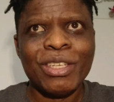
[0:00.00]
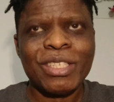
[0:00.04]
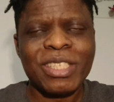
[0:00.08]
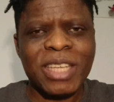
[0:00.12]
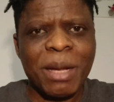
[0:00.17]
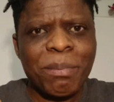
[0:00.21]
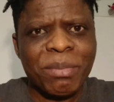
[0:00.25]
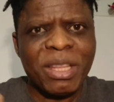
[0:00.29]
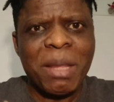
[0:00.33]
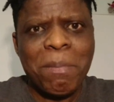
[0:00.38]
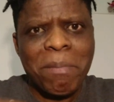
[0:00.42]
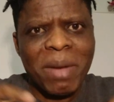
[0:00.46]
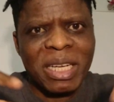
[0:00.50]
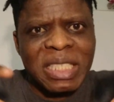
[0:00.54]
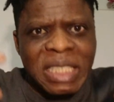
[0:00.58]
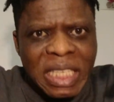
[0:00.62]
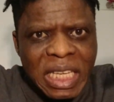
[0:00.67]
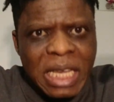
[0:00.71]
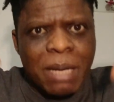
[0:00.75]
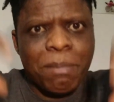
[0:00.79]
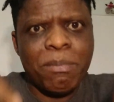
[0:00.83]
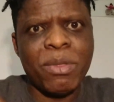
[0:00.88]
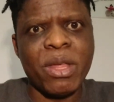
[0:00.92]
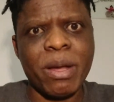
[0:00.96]
something
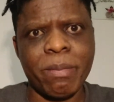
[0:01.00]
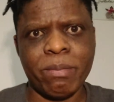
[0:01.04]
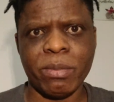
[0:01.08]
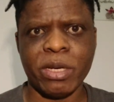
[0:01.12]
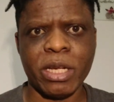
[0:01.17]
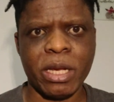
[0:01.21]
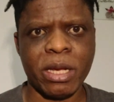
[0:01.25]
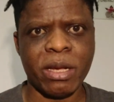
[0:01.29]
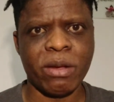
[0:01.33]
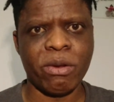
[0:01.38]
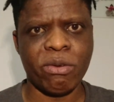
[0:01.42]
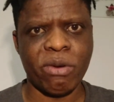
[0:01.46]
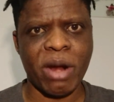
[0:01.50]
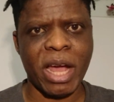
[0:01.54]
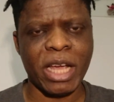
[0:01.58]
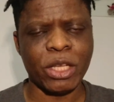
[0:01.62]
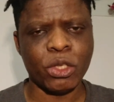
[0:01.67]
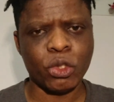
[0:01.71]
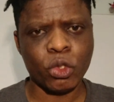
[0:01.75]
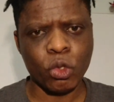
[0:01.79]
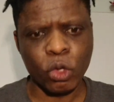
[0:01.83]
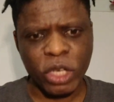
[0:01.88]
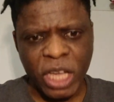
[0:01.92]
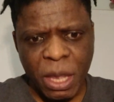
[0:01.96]
must keep them there,
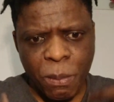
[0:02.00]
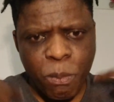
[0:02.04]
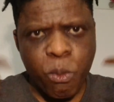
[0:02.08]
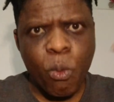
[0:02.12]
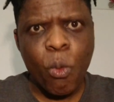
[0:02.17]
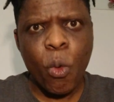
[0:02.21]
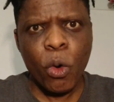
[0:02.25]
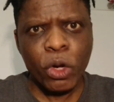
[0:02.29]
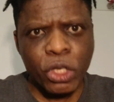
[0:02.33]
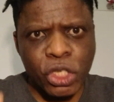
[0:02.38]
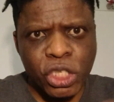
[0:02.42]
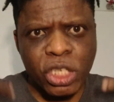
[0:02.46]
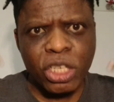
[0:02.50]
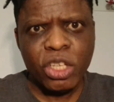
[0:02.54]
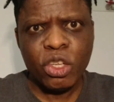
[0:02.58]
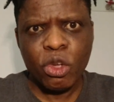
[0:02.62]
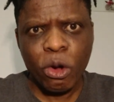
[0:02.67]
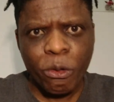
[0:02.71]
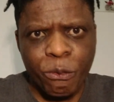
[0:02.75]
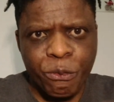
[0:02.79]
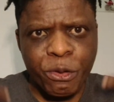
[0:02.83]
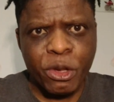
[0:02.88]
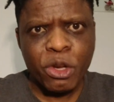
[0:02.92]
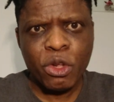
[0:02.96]
right? To keep watching
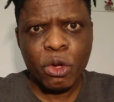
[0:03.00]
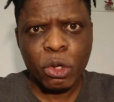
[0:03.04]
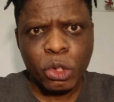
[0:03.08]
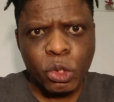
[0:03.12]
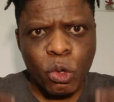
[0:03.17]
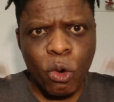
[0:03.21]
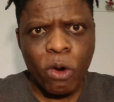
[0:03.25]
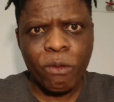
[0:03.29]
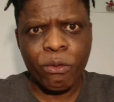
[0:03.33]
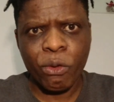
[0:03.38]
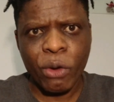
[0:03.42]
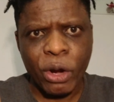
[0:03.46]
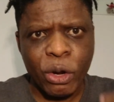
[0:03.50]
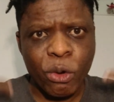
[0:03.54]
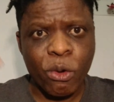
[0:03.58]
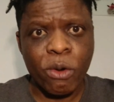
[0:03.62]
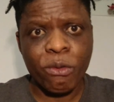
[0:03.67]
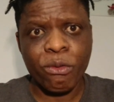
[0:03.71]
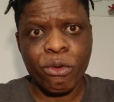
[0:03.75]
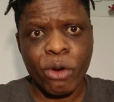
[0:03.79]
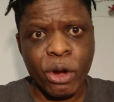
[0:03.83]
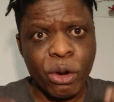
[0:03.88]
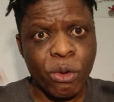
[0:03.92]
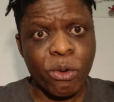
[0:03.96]
your videos over
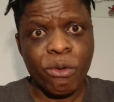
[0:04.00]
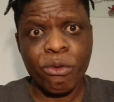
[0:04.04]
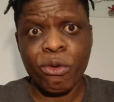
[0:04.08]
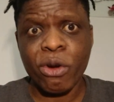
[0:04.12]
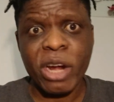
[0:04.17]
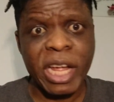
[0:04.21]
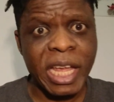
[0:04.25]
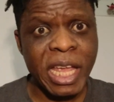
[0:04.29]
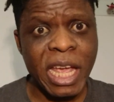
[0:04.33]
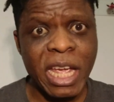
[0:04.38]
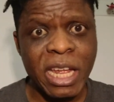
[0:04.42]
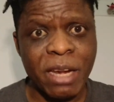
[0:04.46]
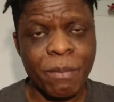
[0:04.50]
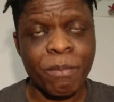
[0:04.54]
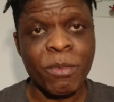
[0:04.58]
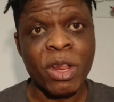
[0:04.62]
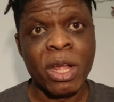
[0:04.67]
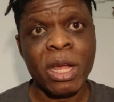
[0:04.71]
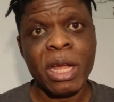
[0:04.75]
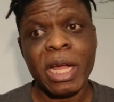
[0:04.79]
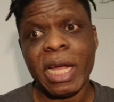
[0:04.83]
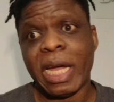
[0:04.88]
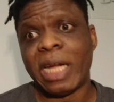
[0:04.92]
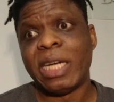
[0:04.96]
and over and over again.
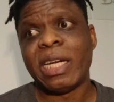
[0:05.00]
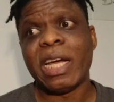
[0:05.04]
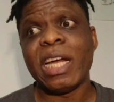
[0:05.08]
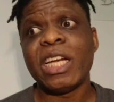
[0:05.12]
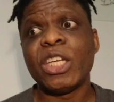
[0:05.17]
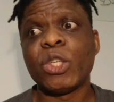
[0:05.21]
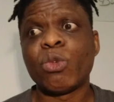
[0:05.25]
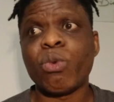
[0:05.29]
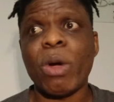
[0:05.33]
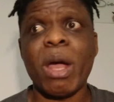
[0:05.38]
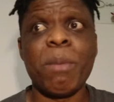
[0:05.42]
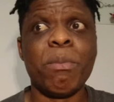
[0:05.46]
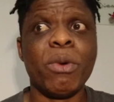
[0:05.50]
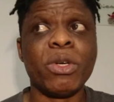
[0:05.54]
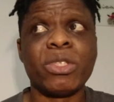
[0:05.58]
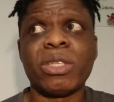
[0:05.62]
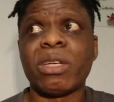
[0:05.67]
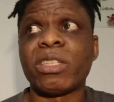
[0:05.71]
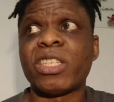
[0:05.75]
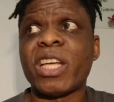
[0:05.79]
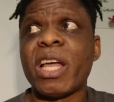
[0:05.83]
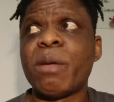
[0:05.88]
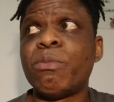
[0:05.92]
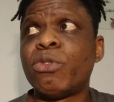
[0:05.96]
And that is why
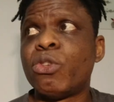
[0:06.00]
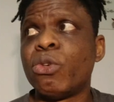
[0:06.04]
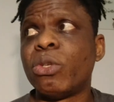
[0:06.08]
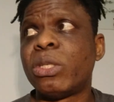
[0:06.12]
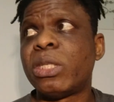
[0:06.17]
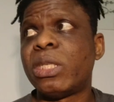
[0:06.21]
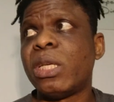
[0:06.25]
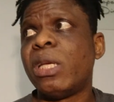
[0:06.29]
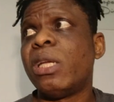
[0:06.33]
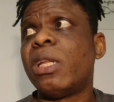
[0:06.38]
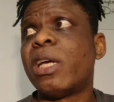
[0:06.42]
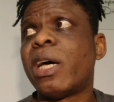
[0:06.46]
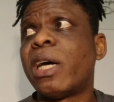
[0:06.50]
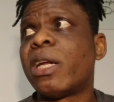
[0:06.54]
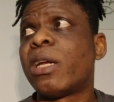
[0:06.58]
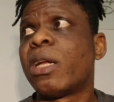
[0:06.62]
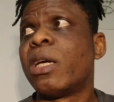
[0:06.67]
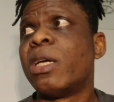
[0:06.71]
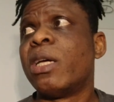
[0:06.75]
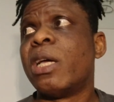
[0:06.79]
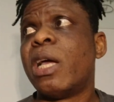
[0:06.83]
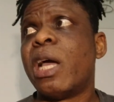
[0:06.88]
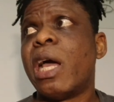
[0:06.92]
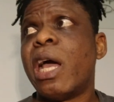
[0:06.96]
most of the times you see
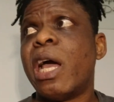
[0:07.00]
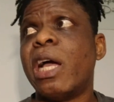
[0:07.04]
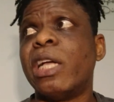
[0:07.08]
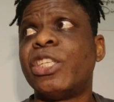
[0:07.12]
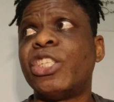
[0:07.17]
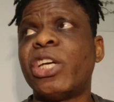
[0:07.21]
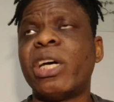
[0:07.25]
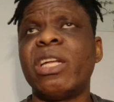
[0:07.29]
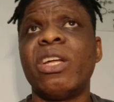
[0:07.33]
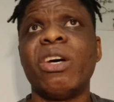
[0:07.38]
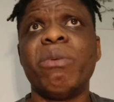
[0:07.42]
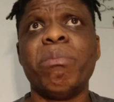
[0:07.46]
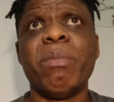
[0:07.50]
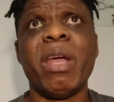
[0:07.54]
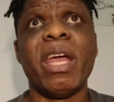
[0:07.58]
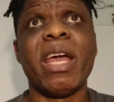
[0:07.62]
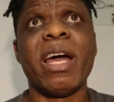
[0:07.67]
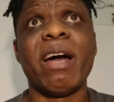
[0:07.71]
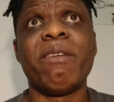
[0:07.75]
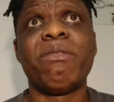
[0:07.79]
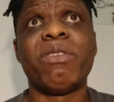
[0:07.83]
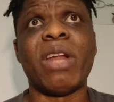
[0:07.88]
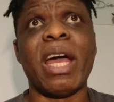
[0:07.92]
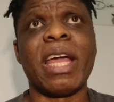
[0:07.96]
that a channel
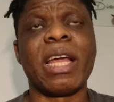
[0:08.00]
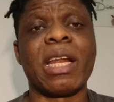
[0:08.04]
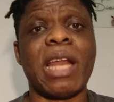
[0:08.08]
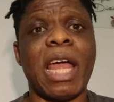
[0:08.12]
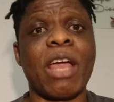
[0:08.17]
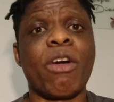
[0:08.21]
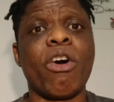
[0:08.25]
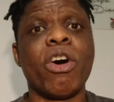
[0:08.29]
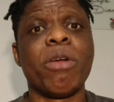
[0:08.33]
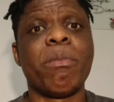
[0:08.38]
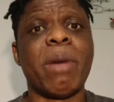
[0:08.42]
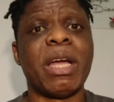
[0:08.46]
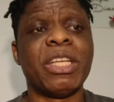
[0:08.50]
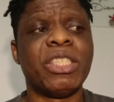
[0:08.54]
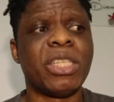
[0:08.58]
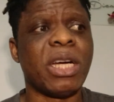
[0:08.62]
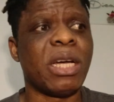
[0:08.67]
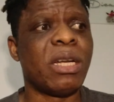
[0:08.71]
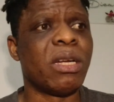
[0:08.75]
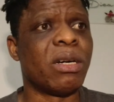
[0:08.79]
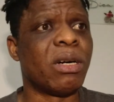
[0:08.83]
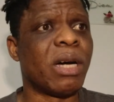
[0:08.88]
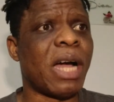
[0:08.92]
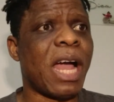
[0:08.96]
may have like on my
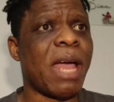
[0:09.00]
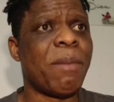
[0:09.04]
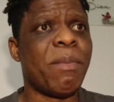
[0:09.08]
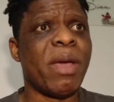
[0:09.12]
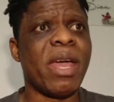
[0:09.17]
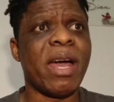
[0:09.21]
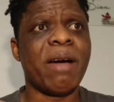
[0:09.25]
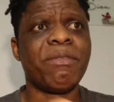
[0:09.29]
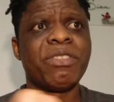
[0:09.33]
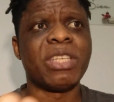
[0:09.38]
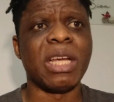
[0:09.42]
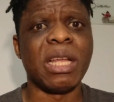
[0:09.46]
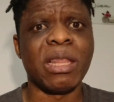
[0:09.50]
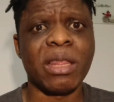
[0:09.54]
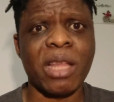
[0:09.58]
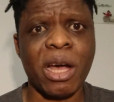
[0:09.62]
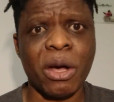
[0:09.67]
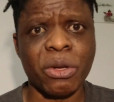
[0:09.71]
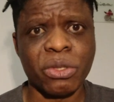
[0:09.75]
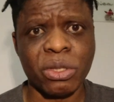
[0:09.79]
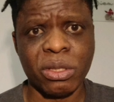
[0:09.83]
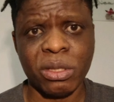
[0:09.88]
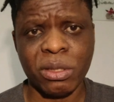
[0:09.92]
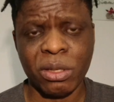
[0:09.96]
channel, I may have
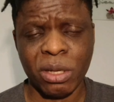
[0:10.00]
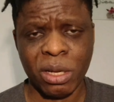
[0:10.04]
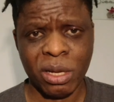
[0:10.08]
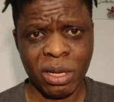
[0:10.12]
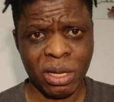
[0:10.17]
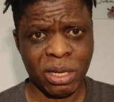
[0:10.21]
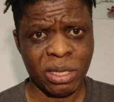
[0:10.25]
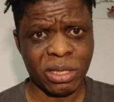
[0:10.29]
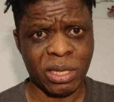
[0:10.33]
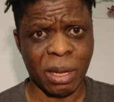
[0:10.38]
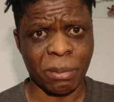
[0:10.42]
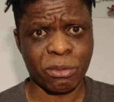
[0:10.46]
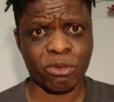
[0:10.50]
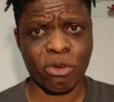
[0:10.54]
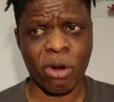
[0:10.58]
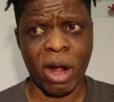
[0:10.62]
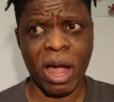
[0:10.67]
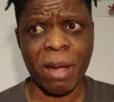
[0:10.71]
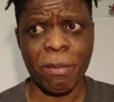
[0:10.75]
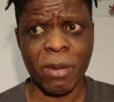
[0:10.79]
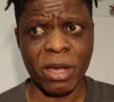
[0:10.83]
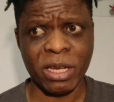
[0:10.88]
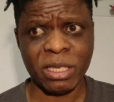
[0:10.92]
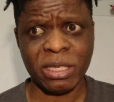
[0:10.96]
10,000
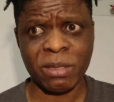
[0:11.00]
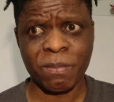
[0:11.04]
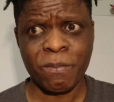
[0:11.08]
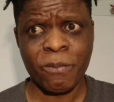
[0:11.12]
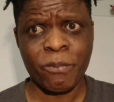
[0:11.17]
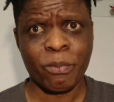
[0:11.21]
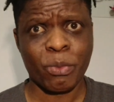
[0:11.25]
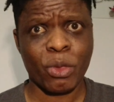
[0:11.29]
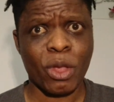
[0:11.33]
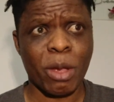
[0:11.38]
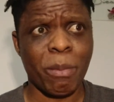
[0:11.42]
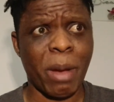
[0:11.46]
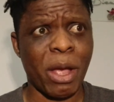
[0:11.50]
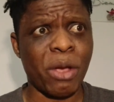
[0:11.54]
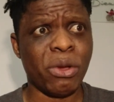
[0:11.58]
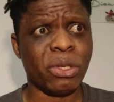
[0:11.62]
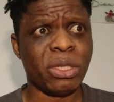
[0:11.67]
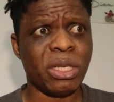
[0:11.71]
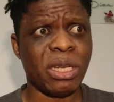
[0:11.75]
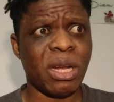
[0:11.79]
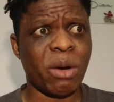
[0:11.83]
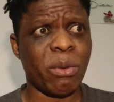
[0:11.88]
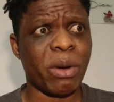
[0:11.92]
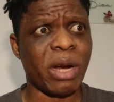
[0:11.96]
subscribers, but
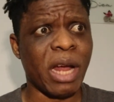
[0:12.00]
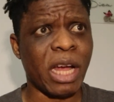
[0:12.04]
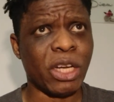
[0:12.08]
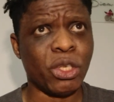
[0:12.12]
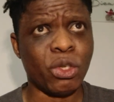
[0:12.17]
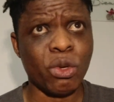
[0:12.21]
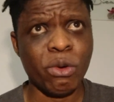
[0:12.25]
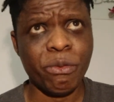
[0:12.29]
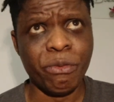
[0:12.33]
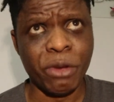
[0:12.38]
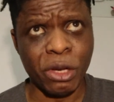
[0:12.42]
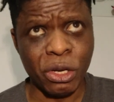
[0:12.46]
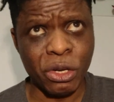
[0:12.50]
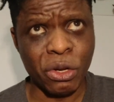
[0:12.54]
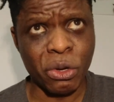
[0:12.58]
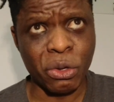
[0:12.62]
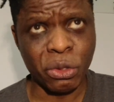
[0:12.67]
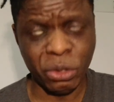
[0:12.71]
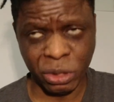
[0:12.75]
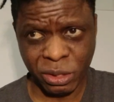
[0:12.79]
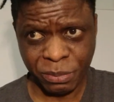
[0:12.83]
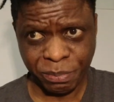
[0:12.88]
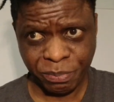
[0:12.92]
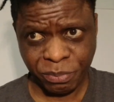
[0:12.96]
you see that when I do
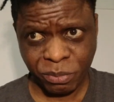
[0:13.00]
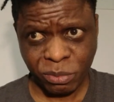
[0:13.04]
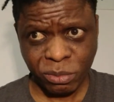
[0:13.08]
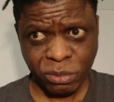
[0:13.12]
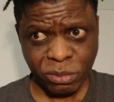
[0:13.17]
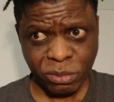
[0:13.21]
videos,